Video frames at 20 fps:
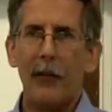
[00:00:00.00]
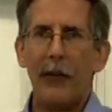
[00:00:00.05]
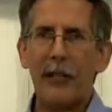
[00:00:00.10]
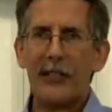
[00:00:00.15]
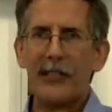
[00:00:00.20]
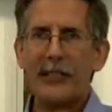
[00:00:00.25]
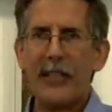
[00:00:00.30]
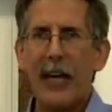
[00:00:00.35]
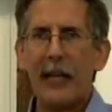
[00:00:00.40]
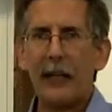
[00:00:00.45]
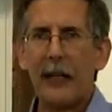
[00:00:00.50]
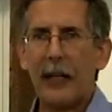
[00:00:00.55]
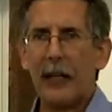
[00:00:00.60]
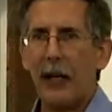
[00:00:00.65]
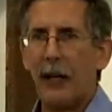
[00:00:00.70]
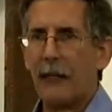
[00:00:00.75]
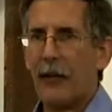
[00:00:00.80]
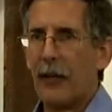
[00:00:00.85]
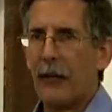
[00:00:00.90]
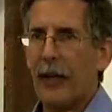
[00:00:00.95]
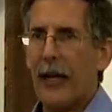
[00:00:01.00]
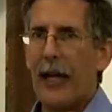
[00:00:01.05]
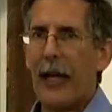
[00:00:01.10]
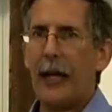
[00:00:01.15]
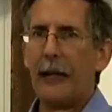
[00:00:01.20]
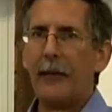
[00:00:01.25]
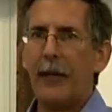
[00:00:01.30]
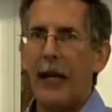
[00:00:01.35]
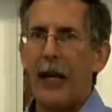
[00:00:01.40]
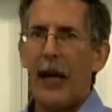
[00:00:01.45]
for the settling of the
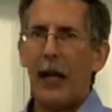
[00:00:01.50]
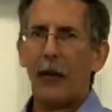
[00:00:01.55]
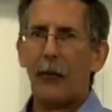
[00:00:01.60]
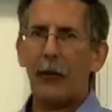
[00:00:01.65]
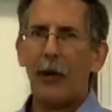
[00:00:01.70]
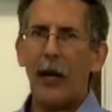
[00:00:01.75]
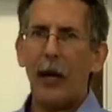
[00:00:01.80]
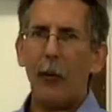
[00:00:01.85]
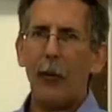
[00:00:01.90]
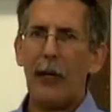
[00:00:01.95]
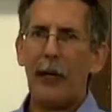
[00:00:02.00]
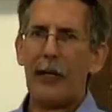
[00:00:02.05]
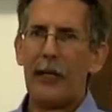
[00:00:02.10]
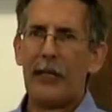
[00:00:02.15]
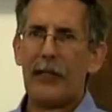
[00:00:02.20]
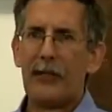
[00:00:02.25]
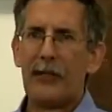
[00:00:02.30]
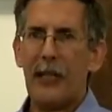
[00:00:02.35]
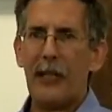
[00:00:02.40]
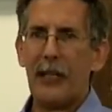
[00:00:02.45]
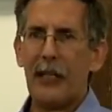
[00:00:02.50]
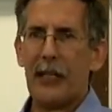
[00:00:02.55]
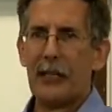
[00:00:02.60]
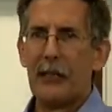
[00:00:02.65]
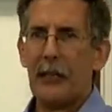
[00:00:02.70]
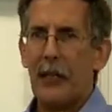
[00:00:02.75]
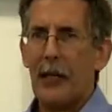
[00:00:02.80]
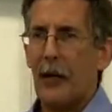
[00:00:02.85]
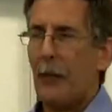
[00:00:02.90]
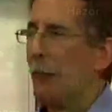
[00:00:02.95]
land, I don't know how well you can see
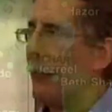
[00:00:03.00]
this,